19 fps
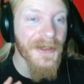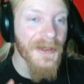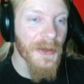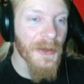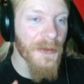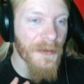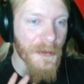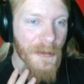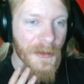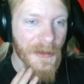
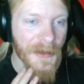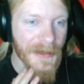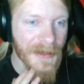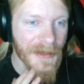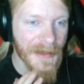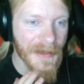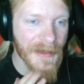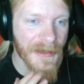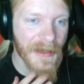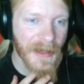going for
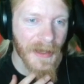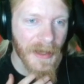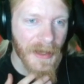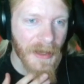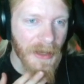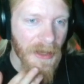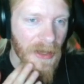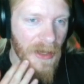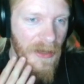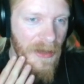bonuses,
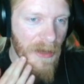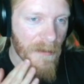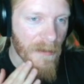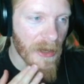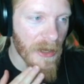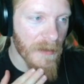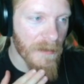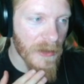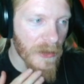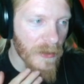that
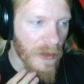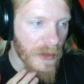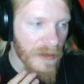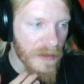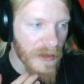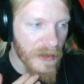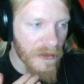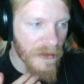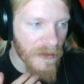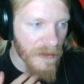might be quite
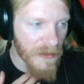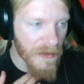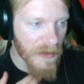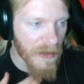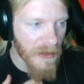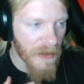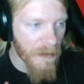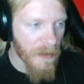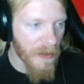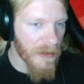dangerous,
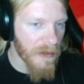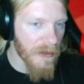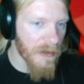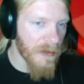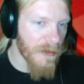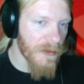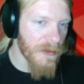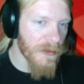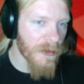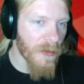and you might
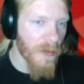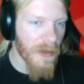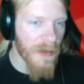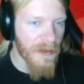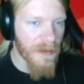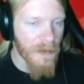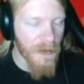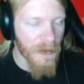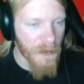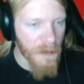lose quite
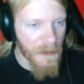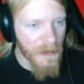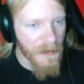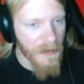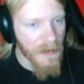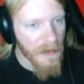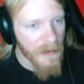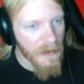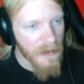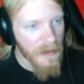some troops